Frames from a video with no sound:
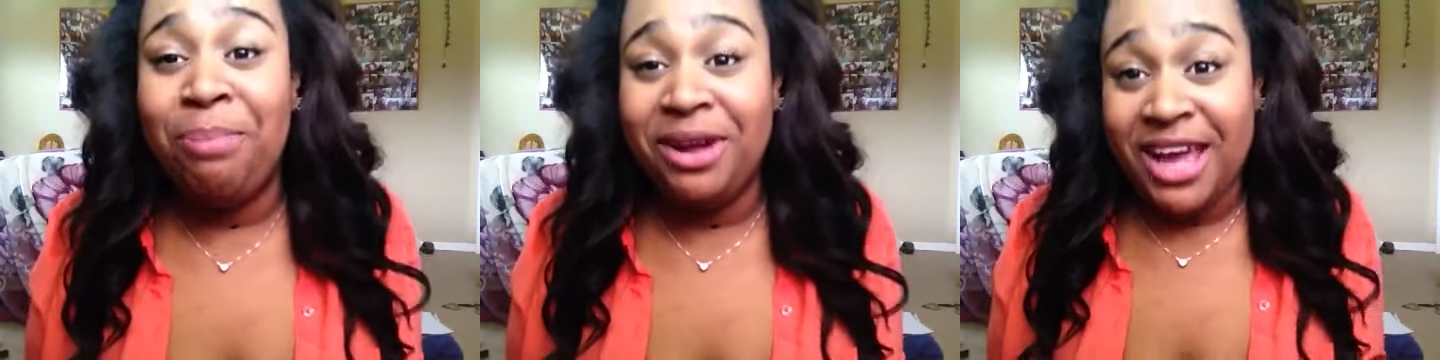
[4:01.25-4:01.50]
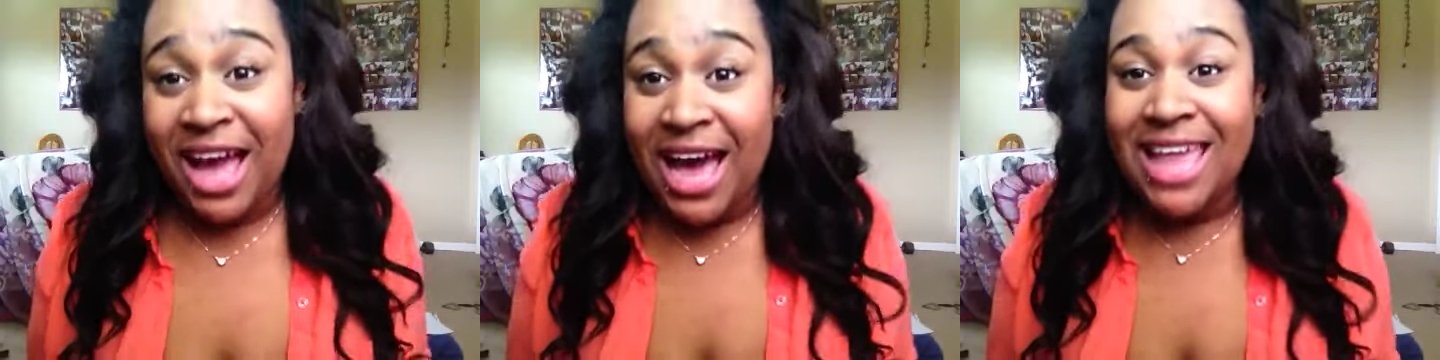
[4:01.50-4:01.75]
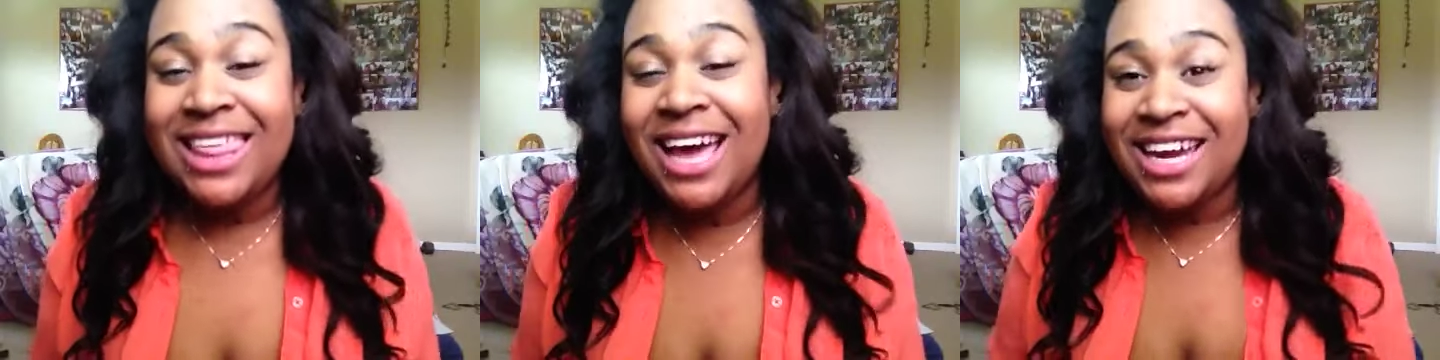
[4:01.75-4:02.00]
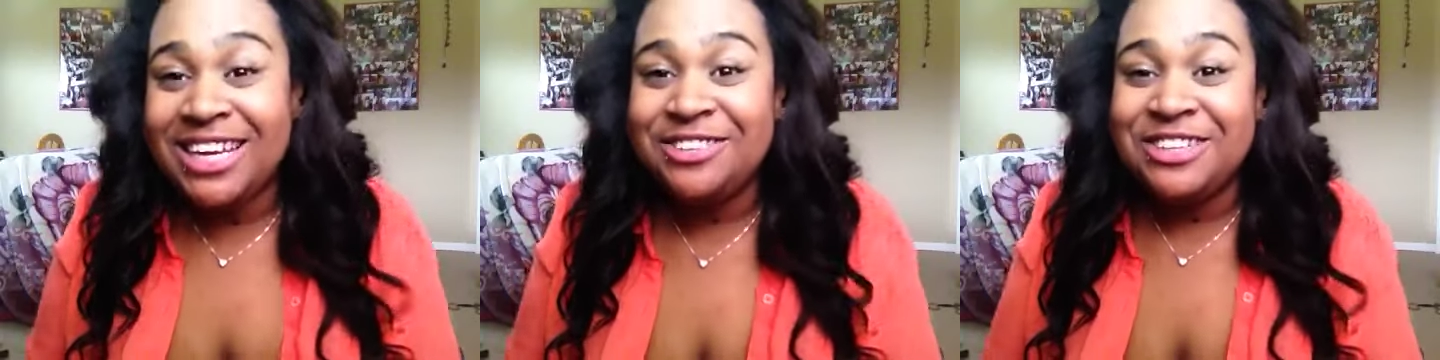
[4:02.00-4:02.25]
But yeah,
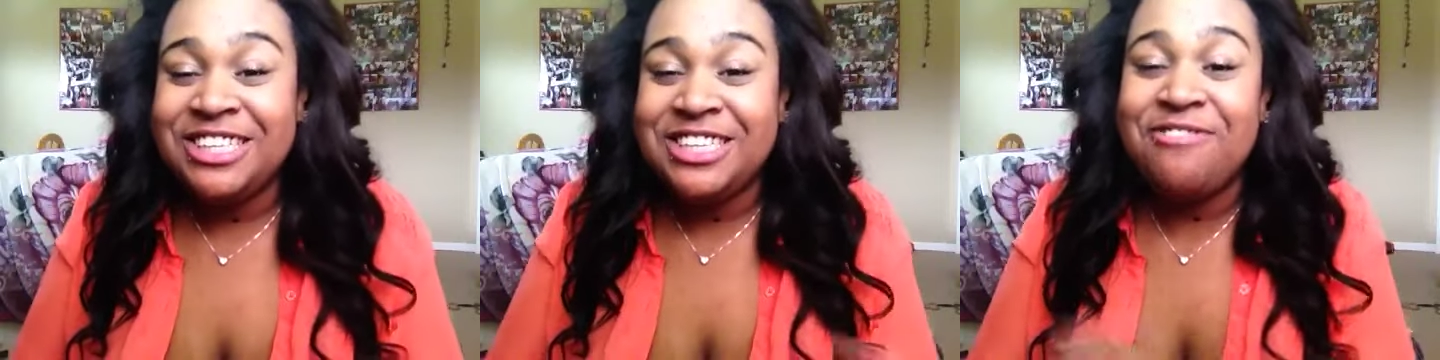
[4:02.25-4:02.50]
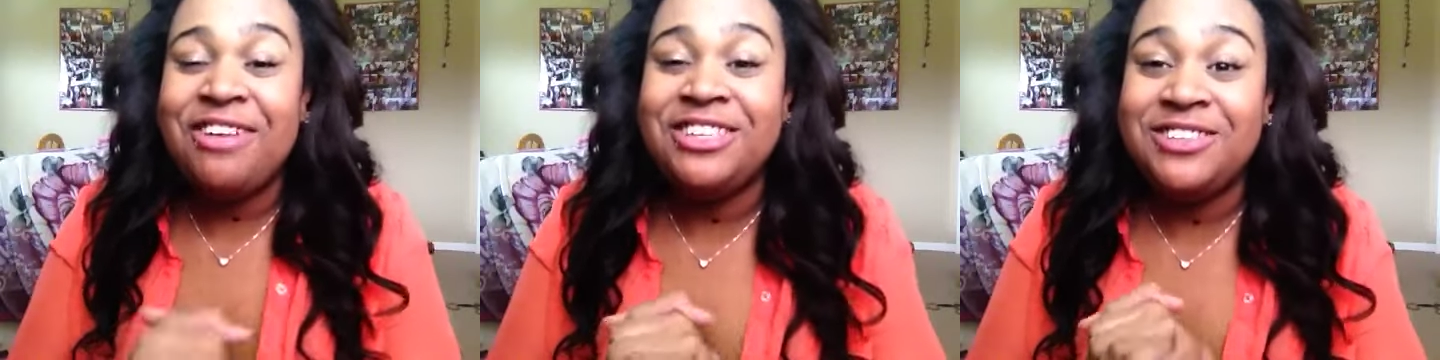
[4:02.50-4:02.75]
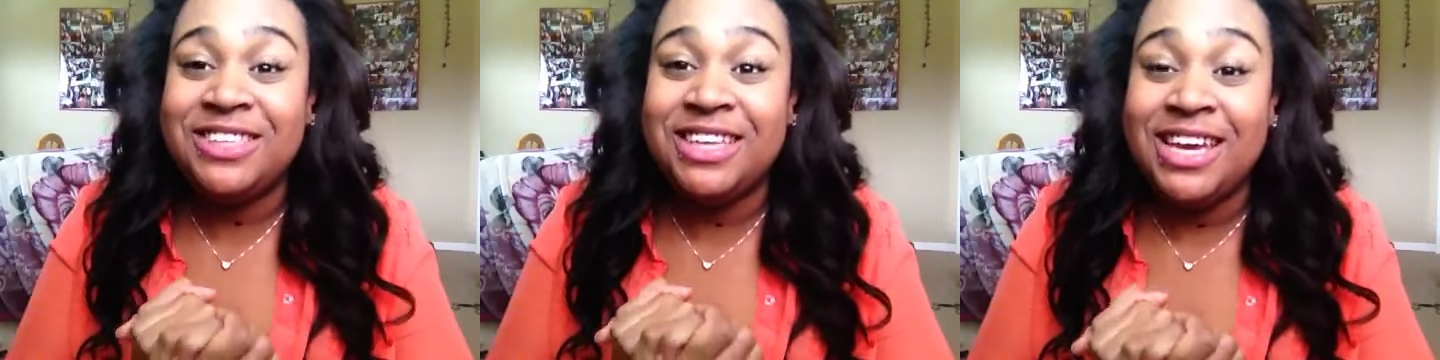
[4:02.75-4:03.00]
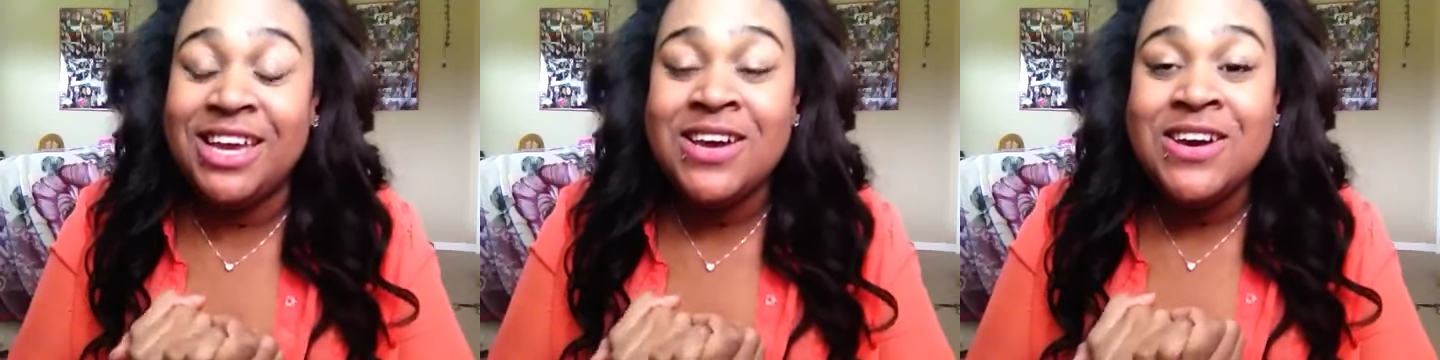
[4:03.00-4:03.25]
that is my TMI
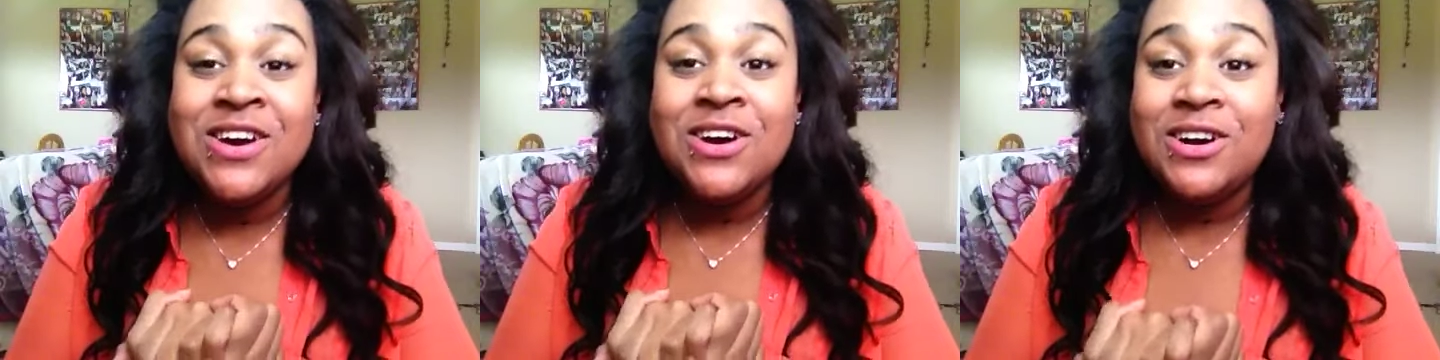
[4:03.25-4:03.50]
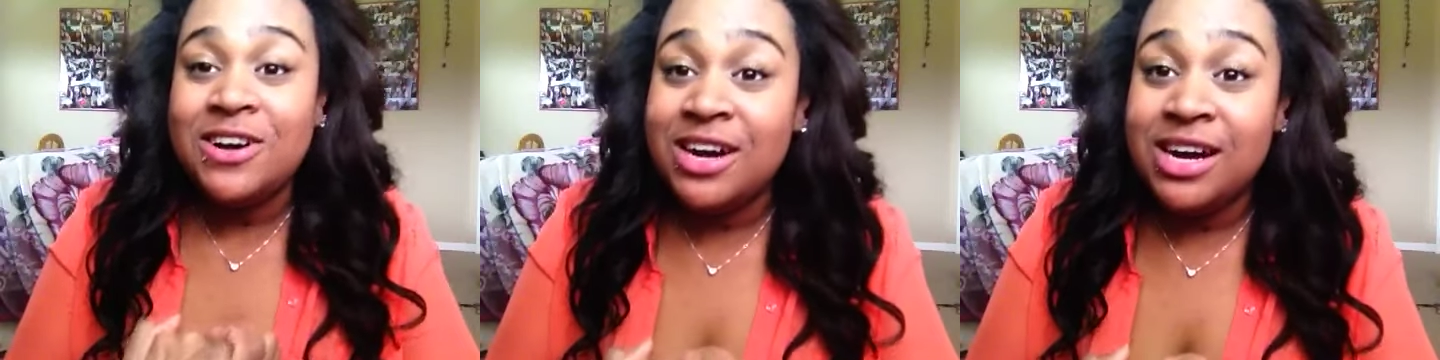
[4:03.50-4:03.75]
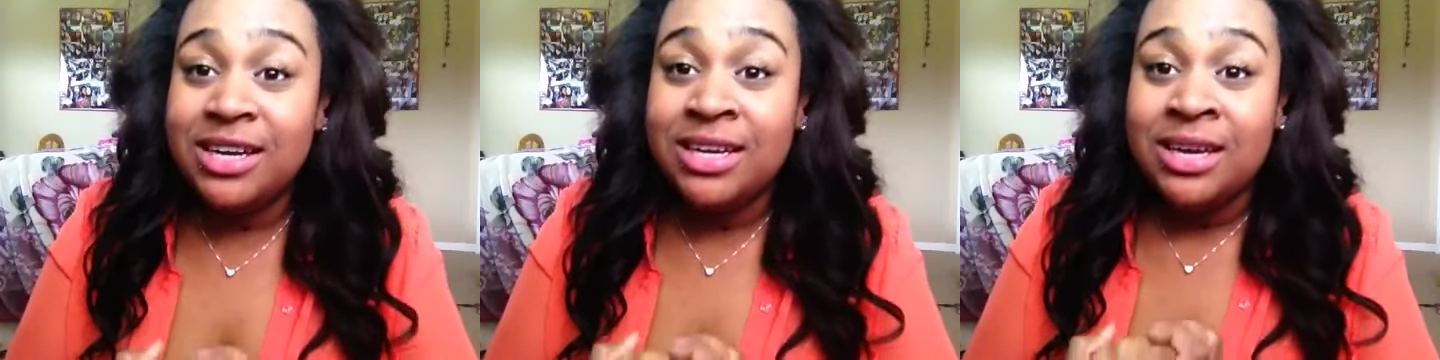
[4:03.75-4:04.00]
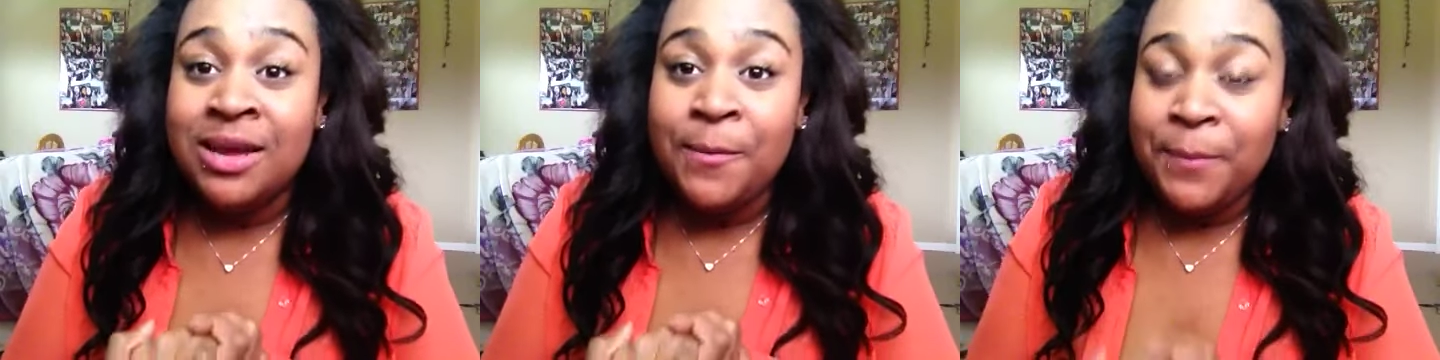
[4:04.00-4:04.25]
Tuesday on
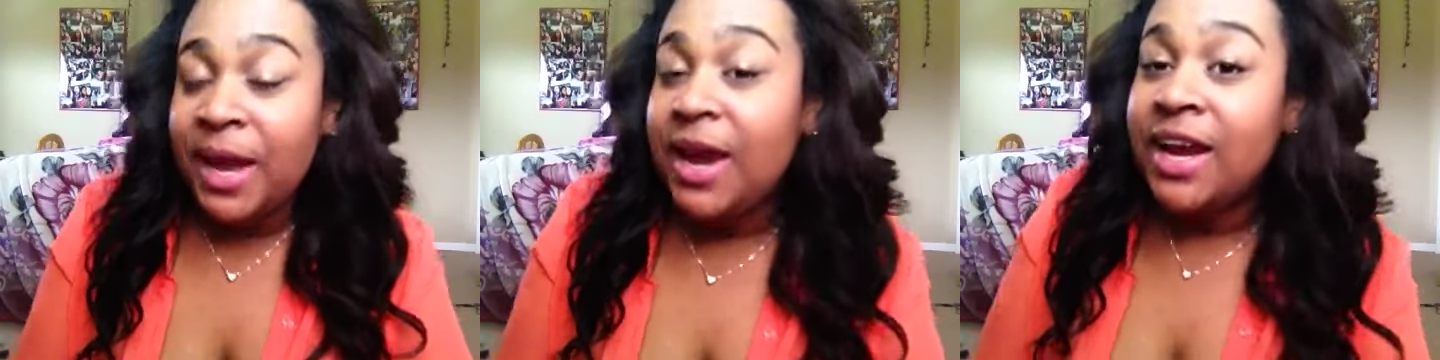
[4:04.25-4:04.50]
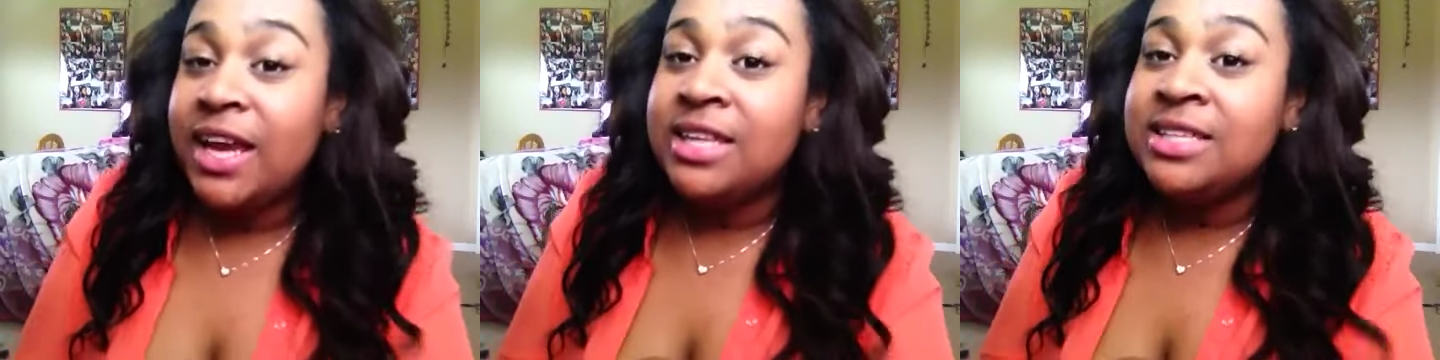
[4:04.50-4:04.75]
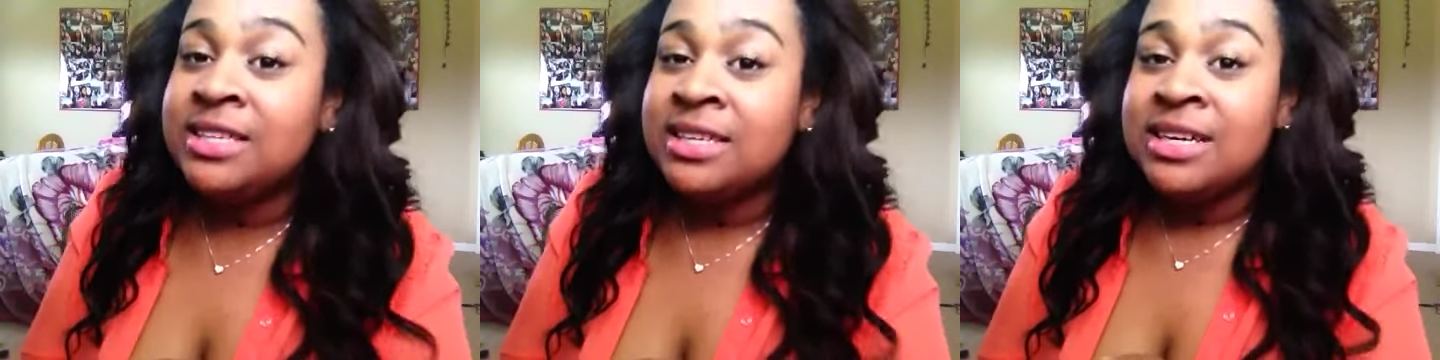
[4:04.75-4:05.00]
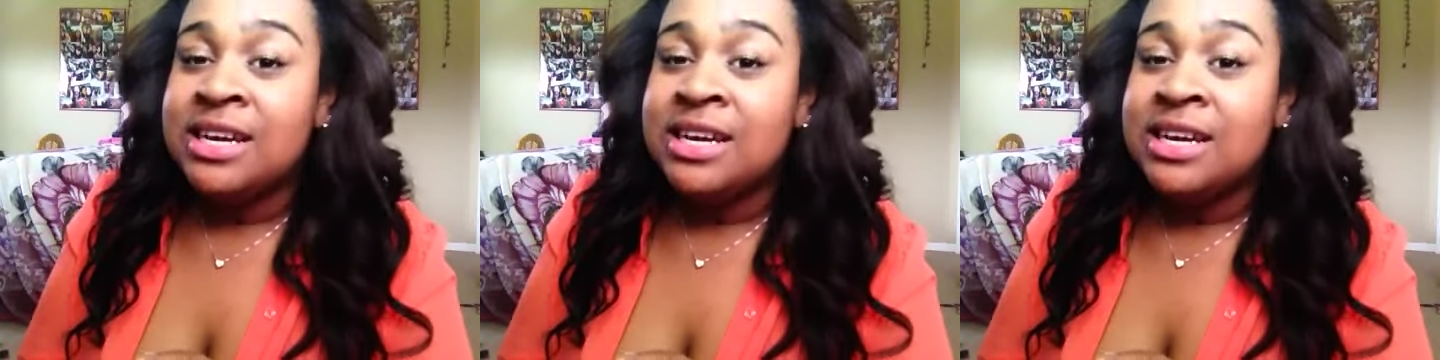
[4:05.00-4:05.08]
periods.